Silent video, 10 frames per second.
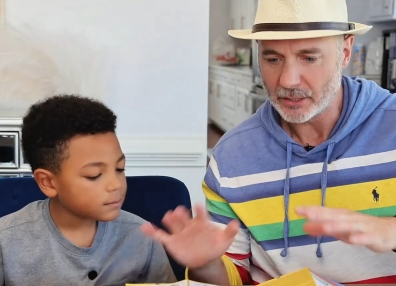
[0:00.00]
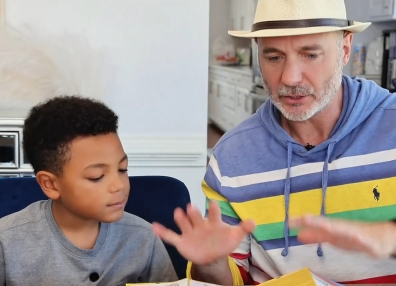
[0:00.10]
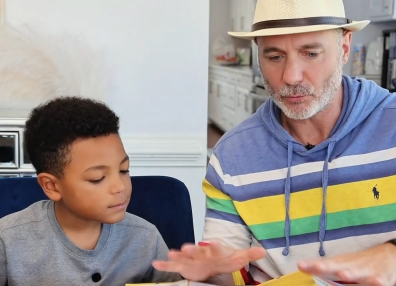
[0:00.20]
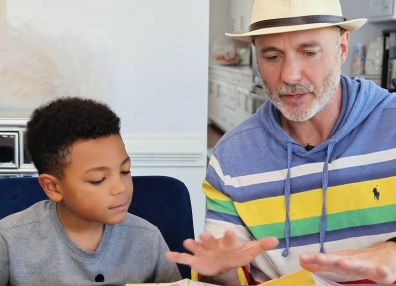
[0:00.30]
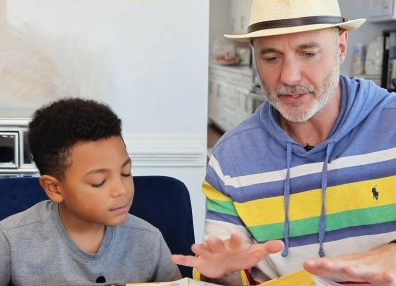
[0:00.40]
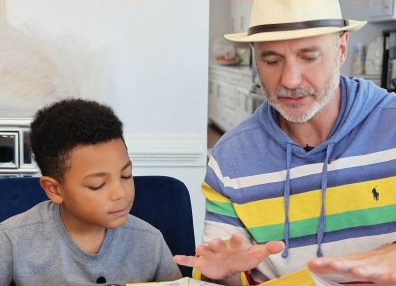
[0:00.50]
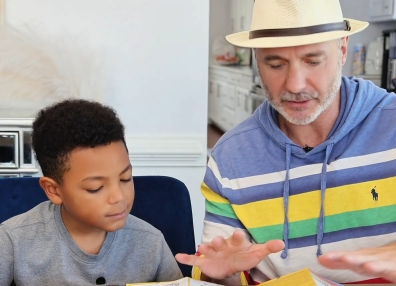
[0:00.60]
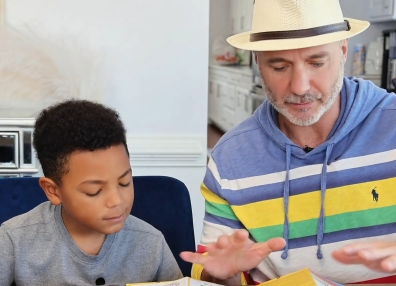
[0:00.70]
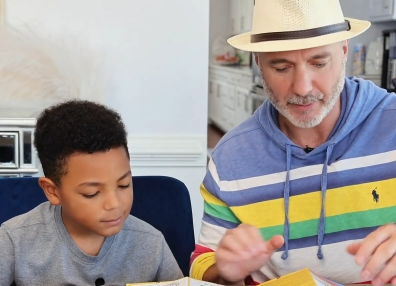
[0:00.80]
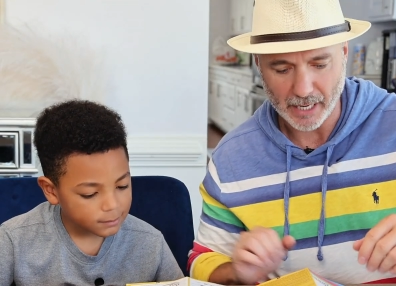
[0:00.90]
Speaker 1: so what this is
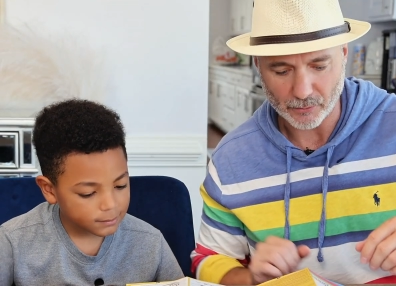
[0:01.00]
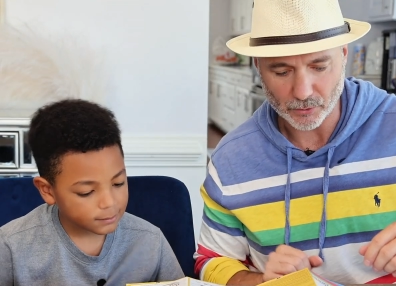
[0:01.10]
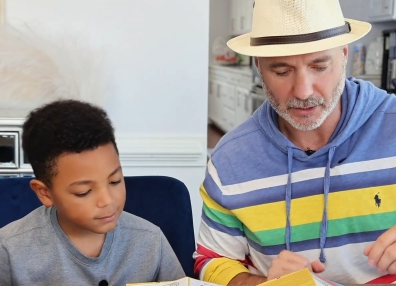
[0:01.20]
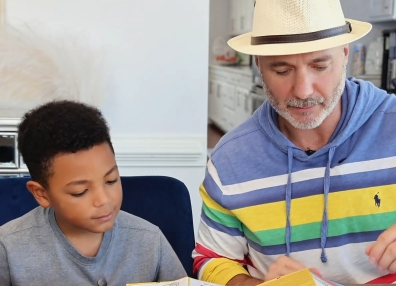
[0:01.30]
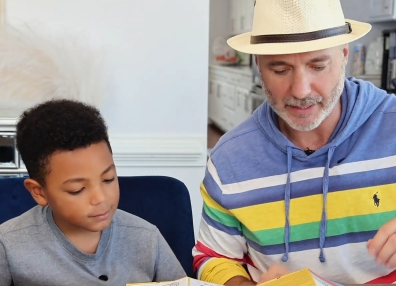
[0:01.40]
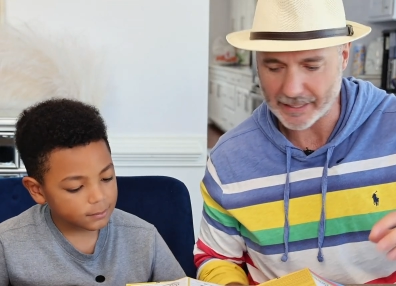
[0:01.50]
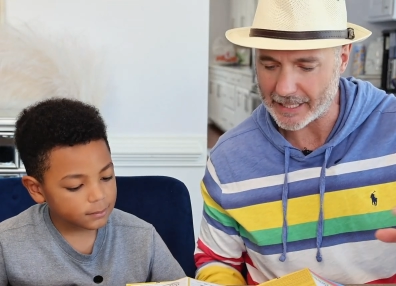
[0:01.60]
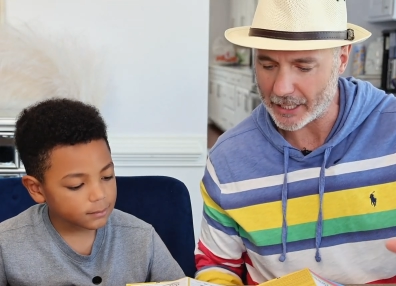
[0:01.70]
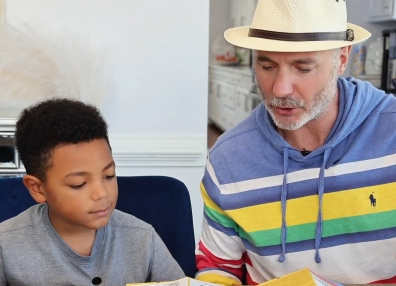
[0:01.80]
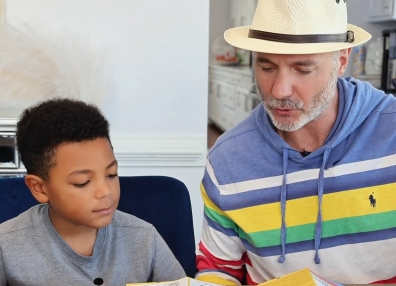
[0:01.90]
about, we're going to make an
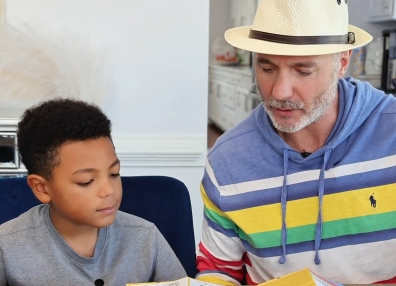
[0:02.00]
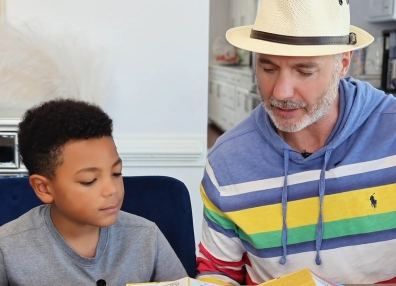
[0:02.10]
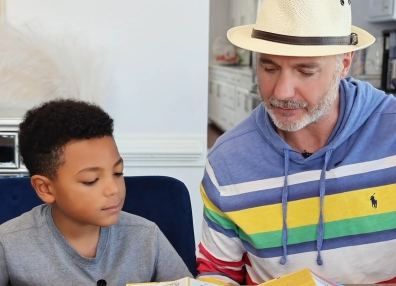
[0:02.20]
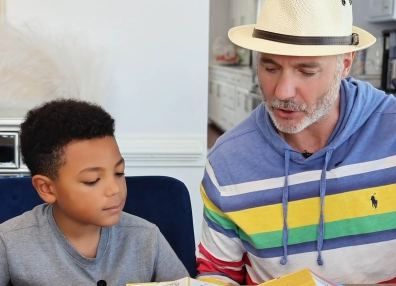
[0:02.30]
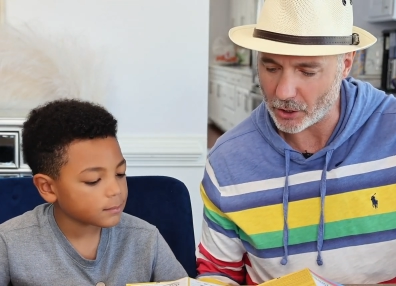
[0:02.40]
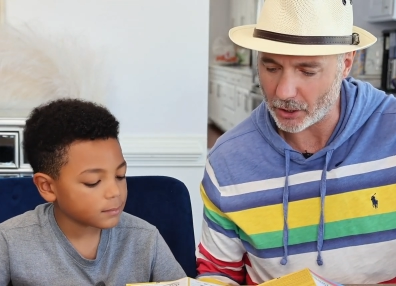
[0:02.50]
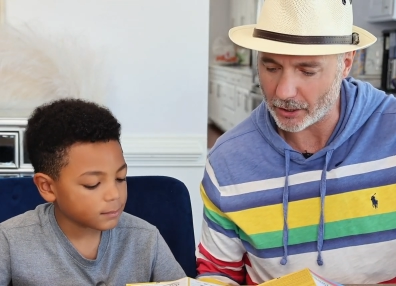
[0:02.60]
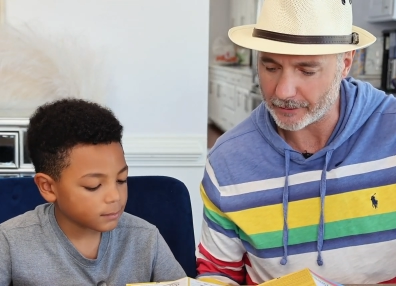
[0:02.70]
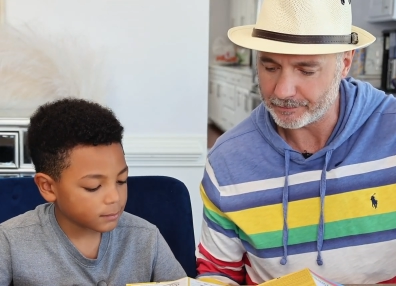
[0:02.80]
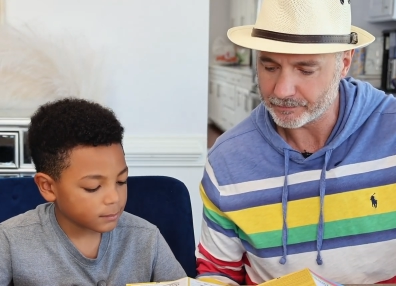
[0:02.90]
aircraft
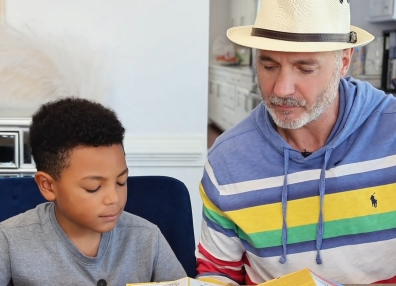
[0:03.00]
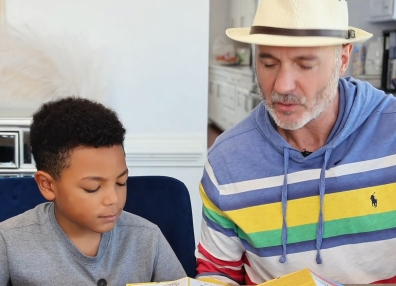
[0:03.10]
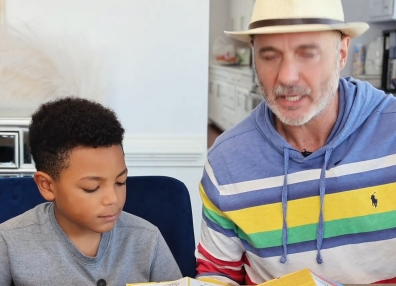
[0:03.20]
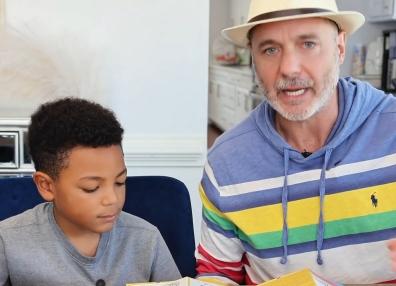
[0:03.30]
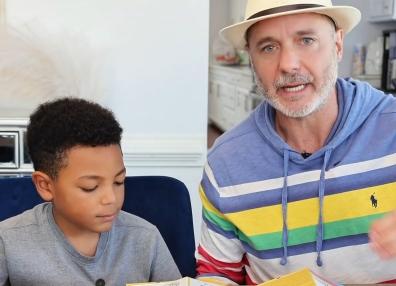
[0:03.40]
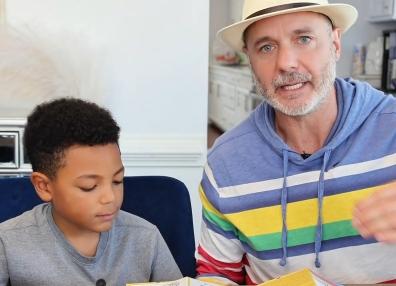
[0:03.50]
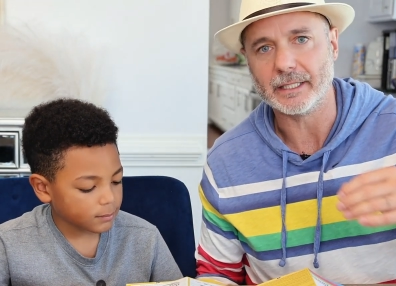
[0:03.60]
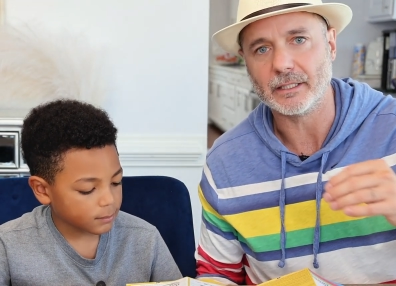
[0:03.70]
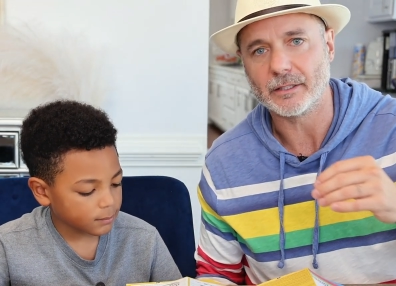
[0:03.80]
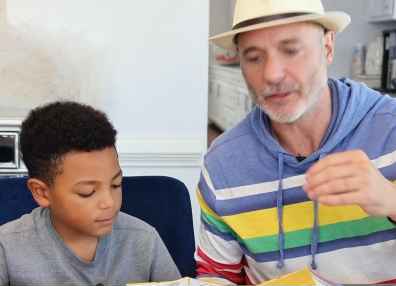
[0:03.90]
car.
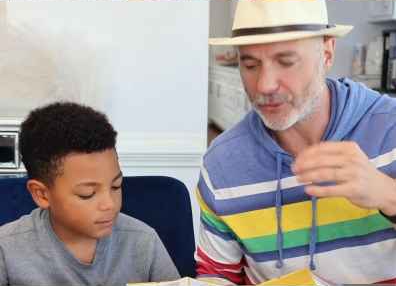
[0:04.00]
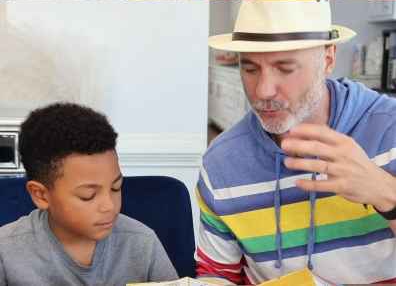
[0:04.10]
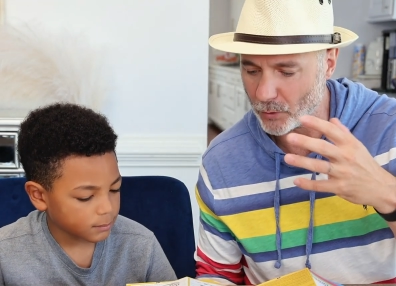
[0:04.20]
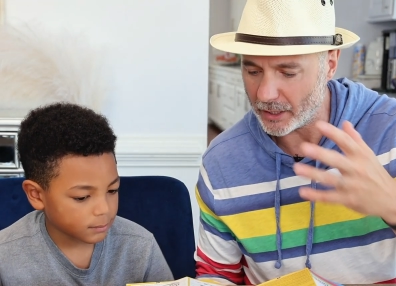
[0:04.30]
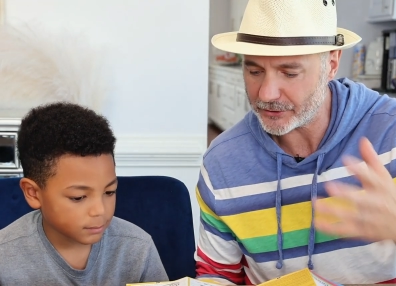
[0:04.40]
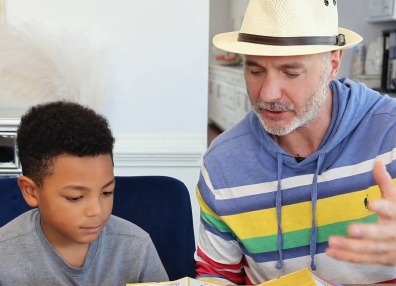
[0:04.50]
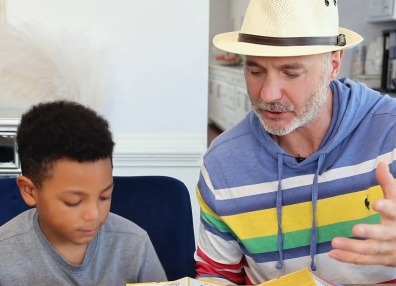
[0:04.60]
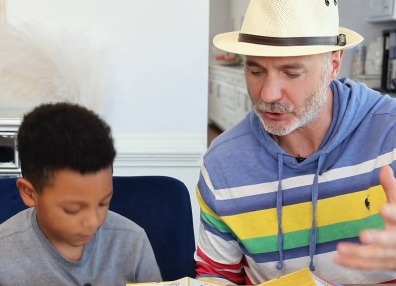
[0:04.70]
And the thrust